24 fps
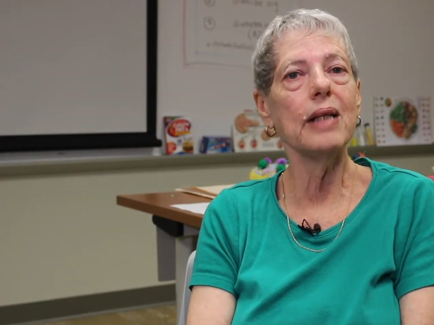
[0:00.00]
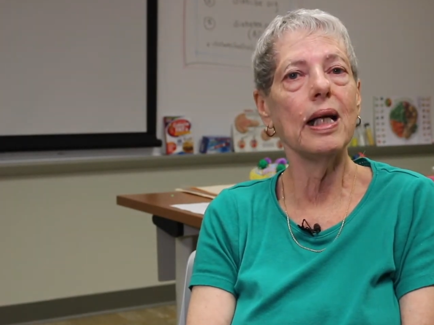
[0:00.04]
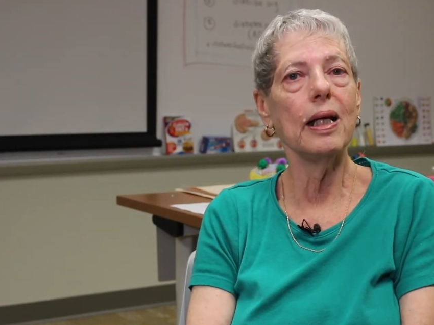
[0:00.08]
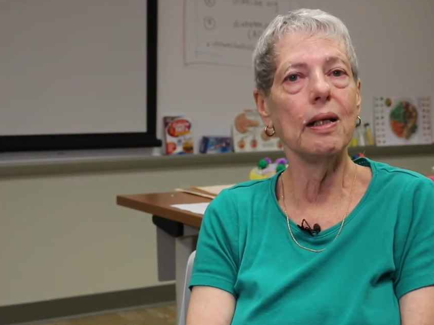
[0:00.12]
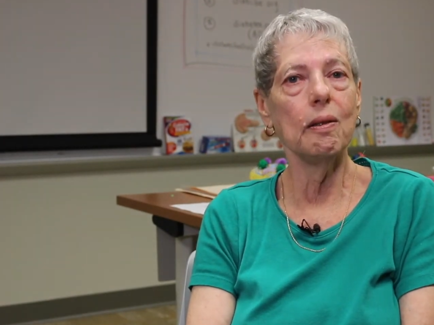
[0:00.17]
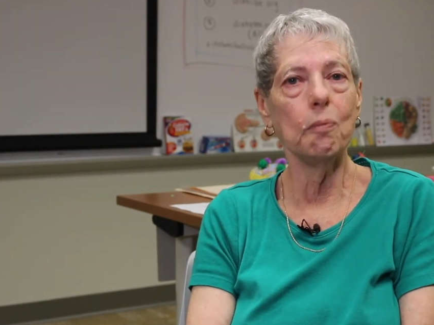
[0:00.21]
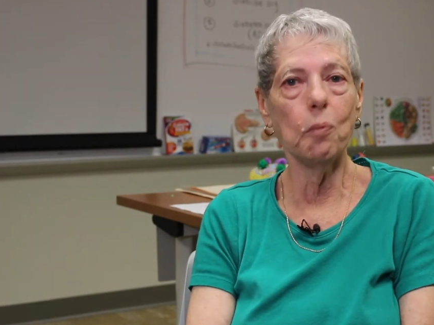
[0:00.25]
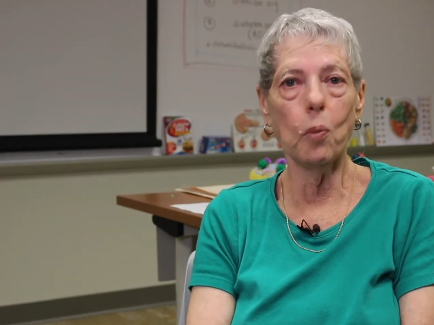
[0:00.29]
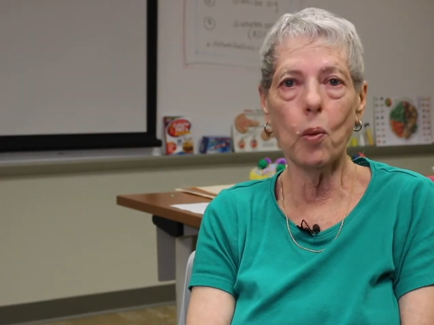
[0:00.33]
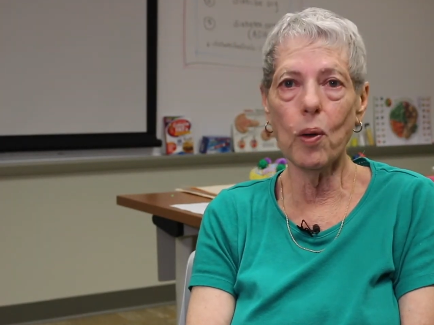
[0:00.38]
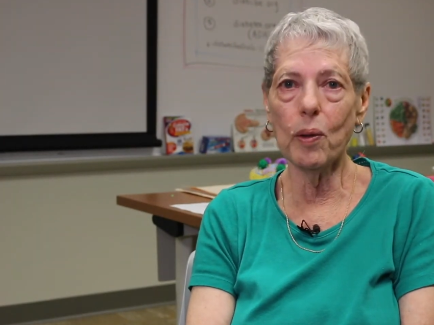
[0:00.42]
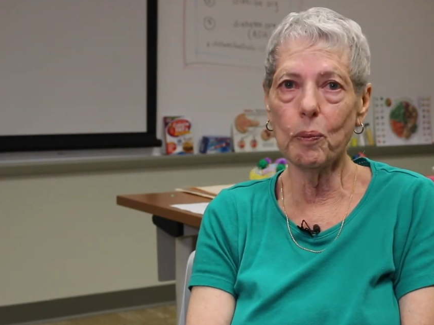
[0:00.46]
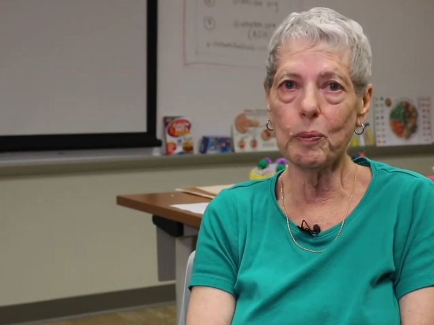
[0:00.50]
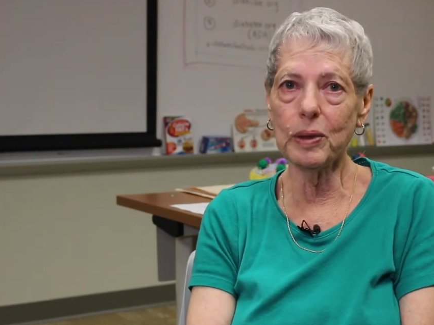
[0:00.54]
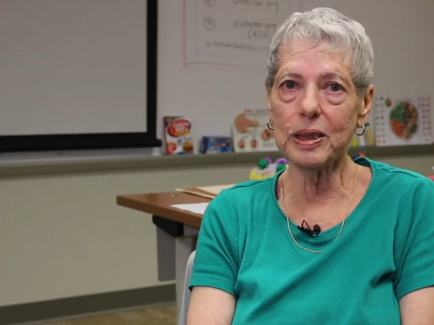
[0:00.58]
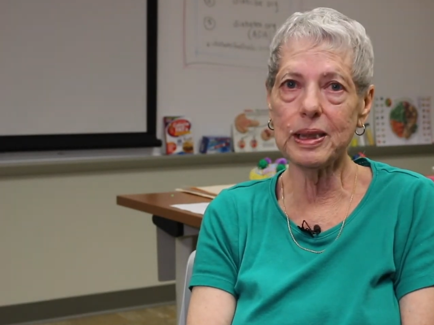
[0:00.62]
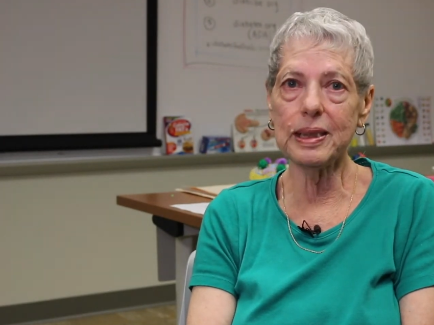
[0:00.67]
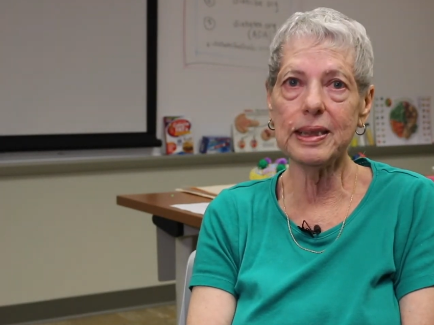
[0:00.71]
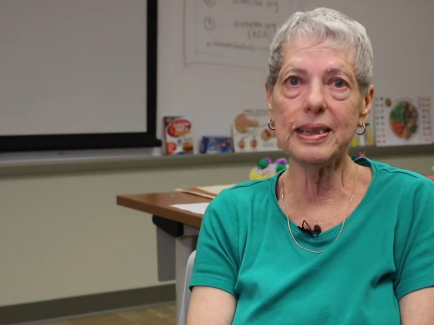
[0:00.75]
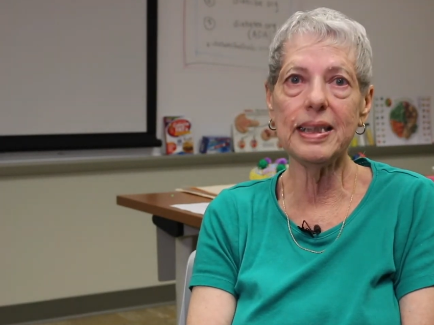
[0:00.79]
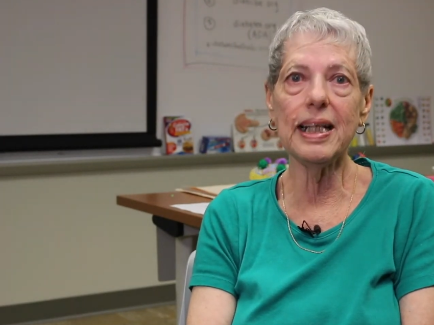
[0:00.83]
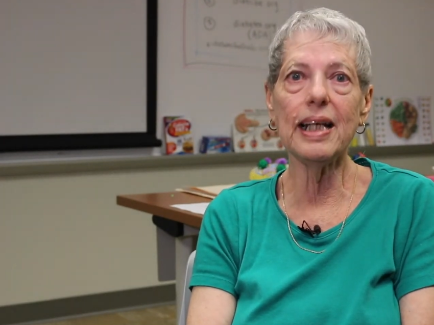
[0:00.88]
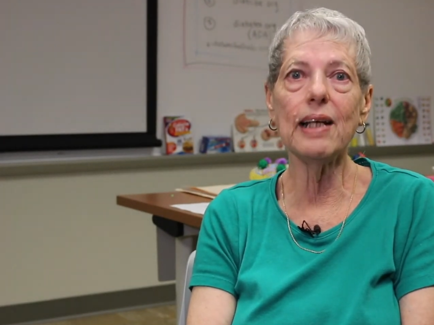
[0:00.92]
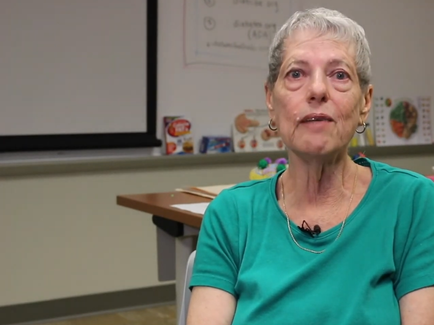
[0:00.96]
and what
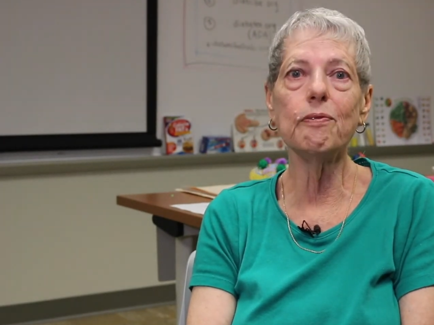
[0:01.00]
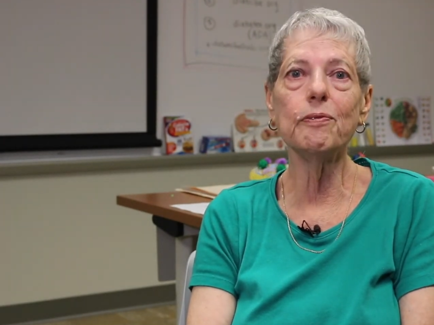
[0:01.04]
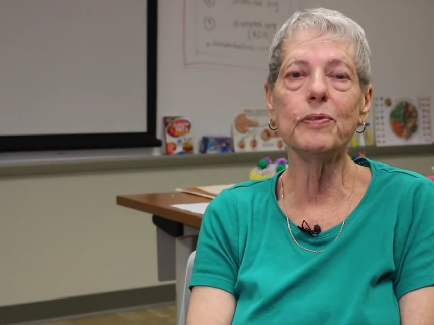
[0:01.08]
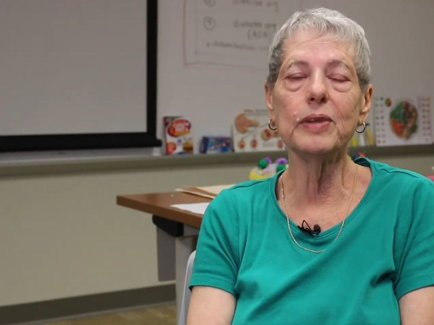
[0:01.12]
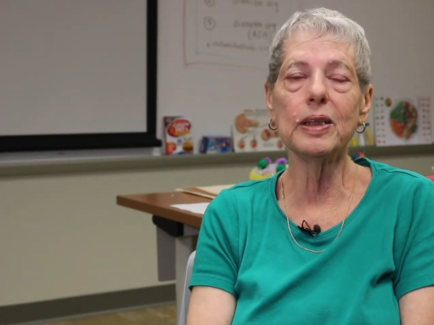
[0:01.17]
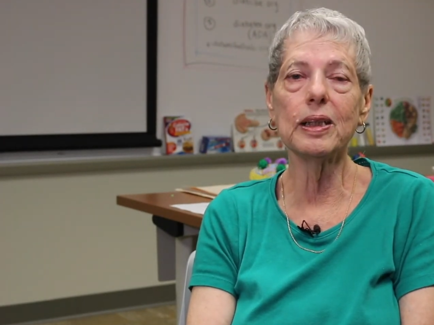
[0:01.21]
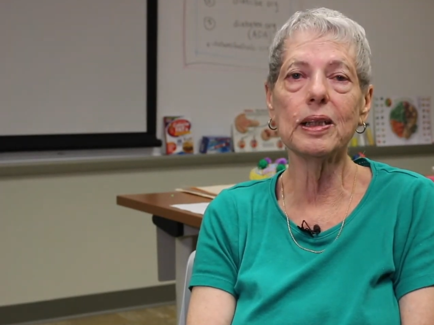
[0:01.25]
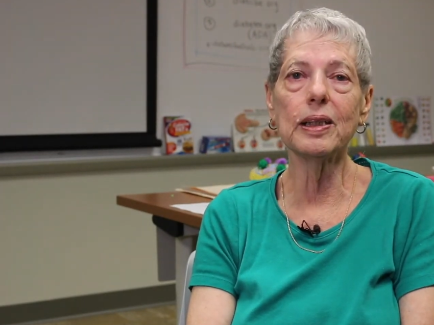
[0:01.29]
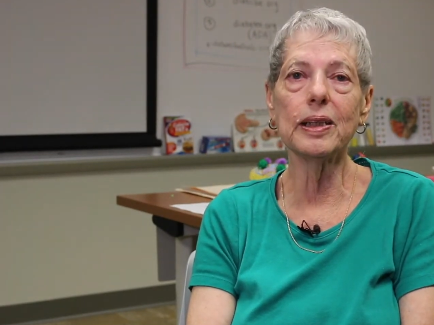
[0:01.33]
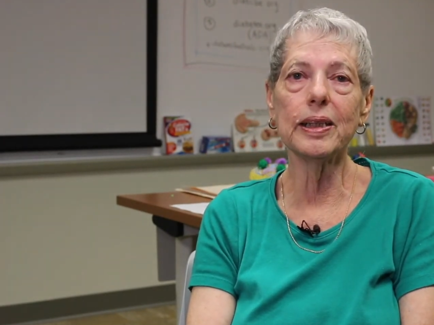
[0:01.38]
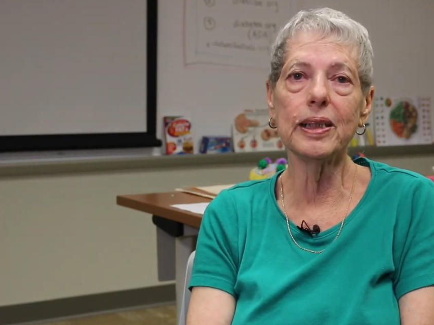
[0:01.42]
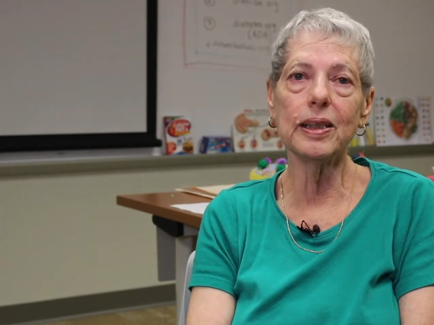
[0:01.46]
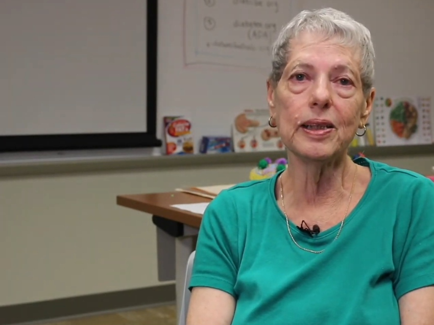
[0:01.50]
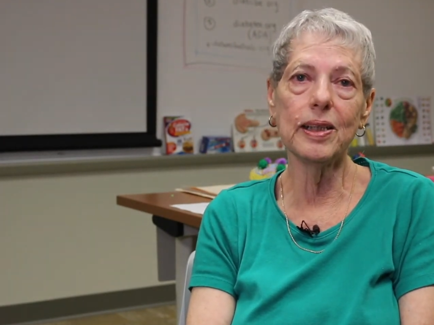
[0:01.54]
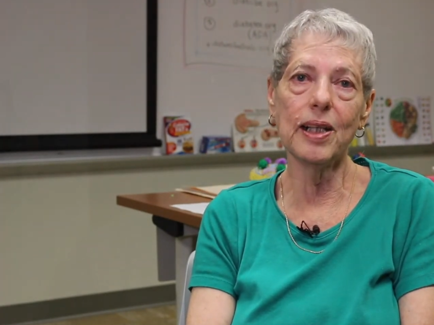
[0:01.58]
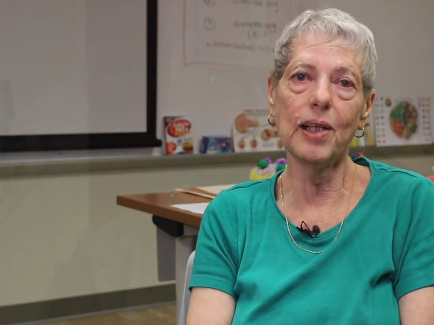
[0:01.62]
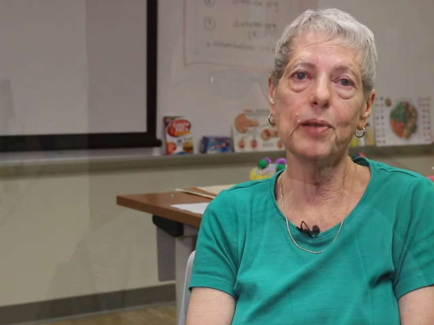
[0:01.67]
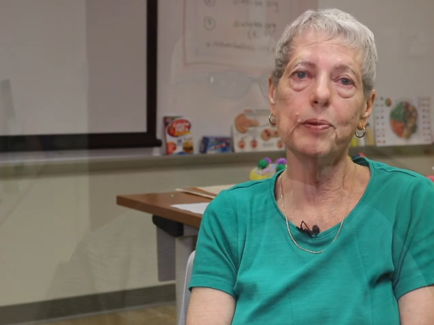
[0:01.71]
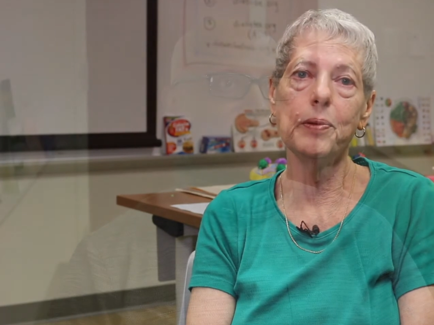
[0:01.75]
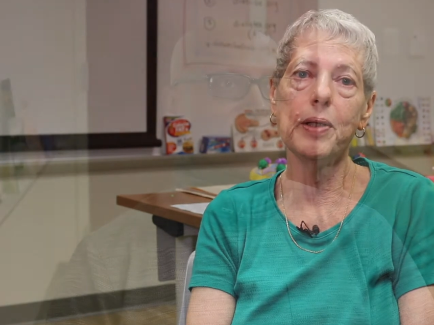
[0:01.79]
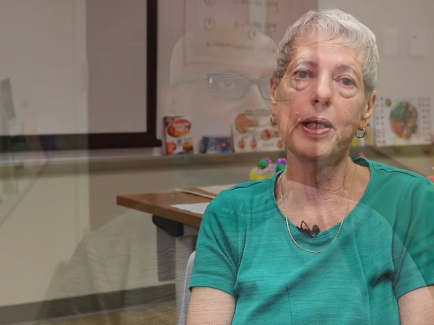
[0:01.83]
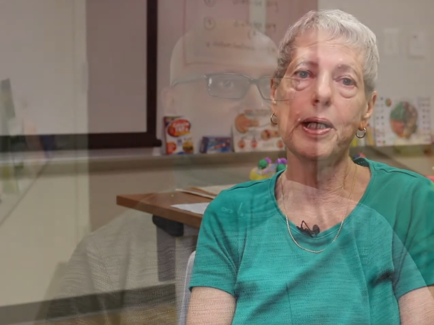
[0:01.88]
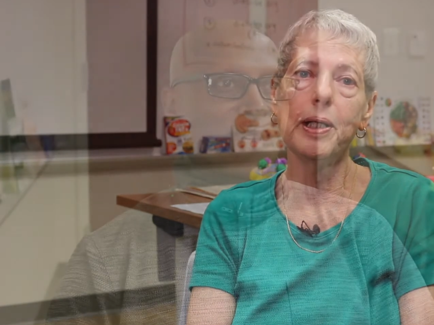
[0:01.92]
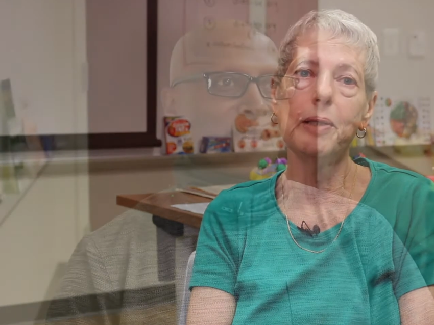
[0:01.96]
was definitely a
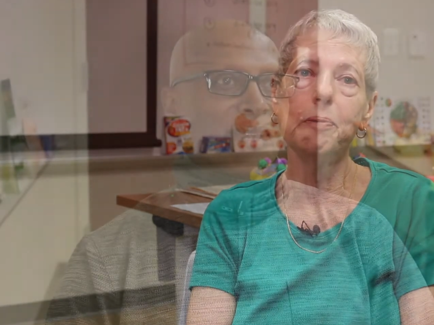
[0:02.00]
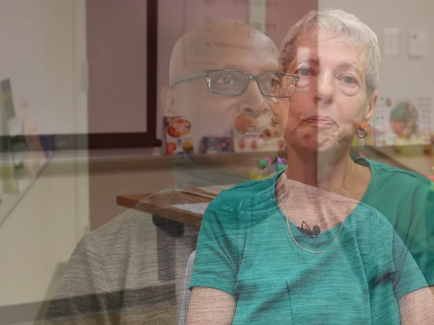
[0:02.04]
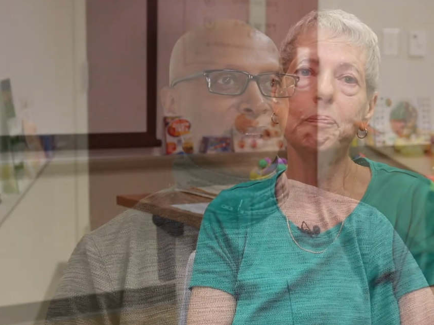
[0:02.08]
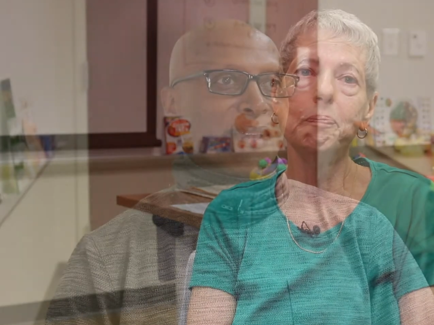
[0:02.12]
no-no.